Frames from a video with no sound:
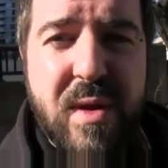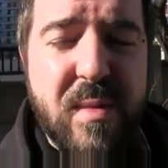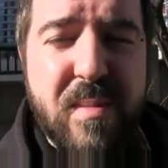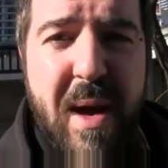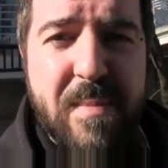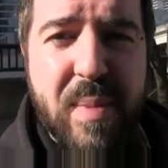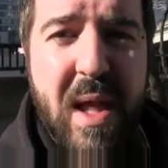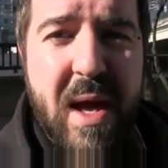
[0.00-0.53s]
This is
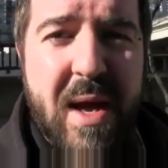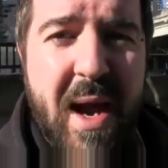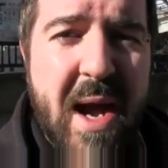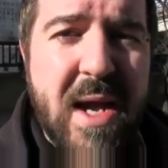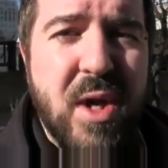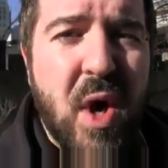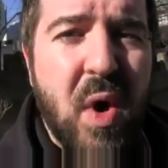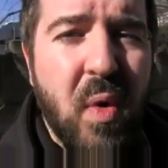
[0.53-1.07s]
my blood.
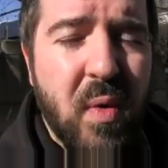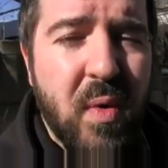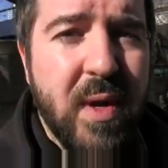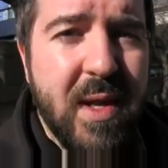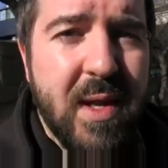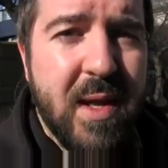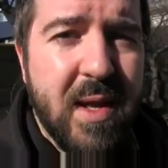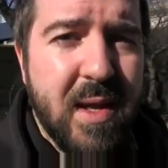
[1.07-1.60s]
I know,
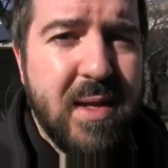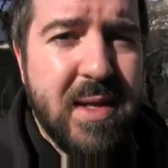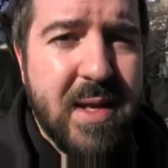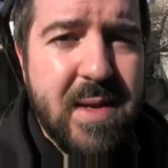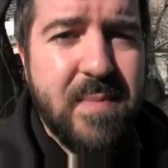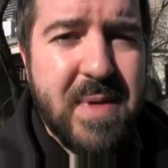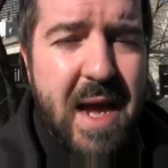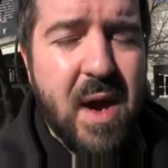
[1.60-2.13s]
in
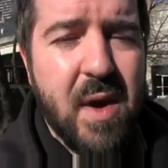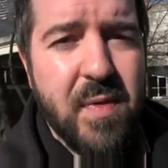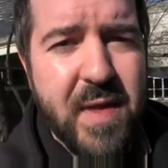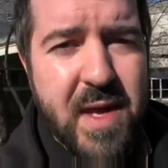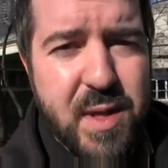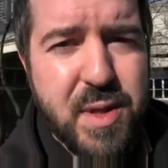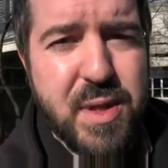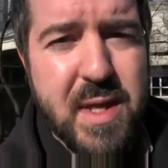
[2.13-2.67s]
deep down,
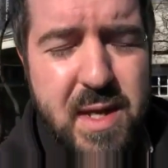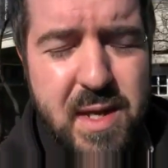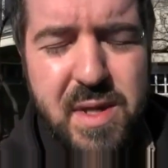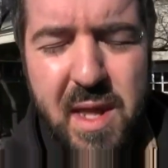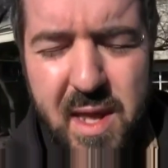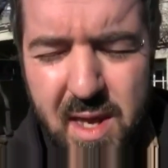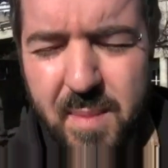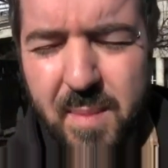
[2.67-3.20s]
this
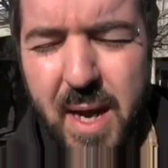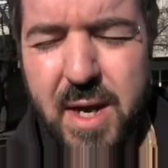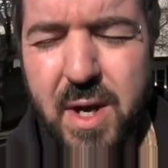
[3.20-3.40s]
is him.